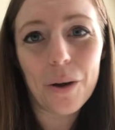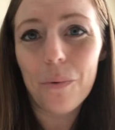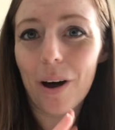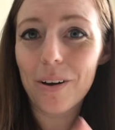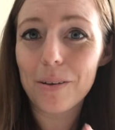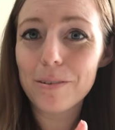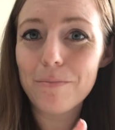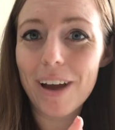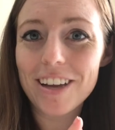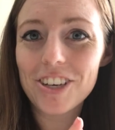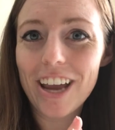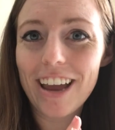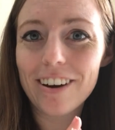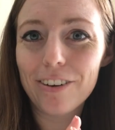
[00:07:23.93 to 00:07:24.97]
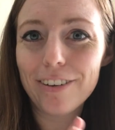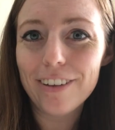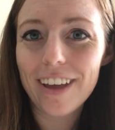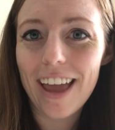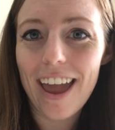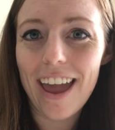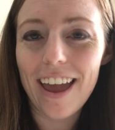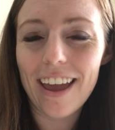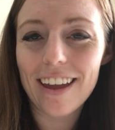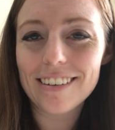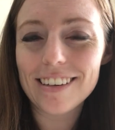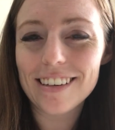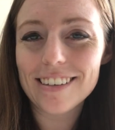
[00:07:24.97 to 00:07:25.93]
Welcome to my channel,
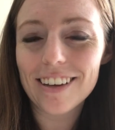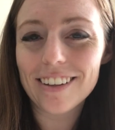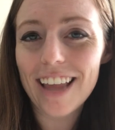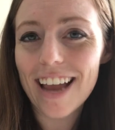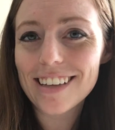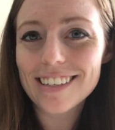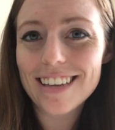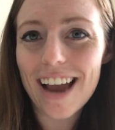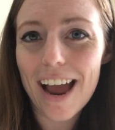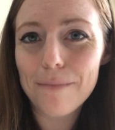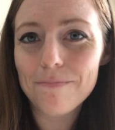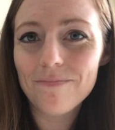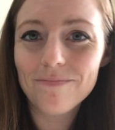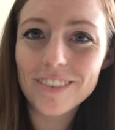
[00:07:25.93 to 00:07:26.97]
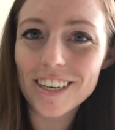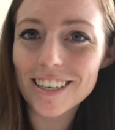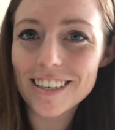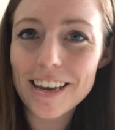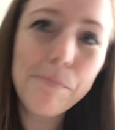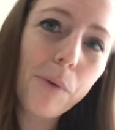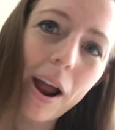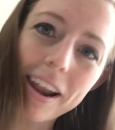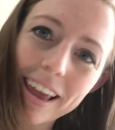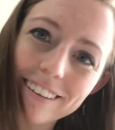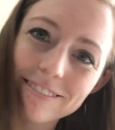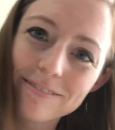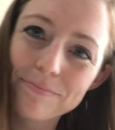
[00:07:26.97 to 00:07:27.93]
and until next time, just keep
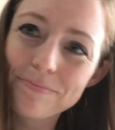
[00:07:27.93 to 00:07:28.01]
running.